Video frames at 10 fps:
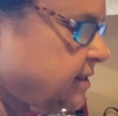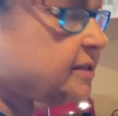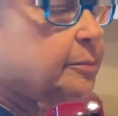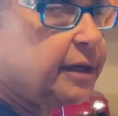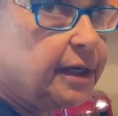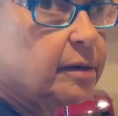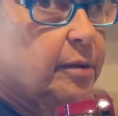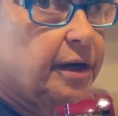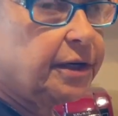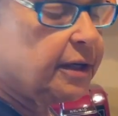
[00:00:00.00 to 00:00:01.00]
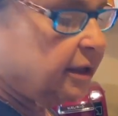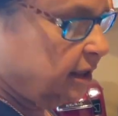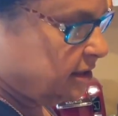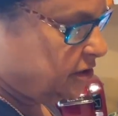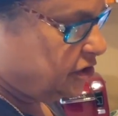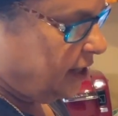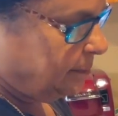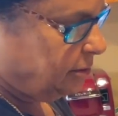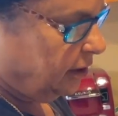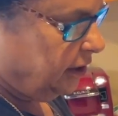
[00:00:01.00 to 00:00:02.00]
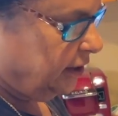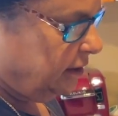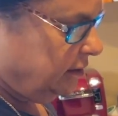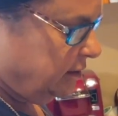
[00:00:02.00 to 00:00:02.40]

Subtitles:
is a medium onion. It's a chopped onion.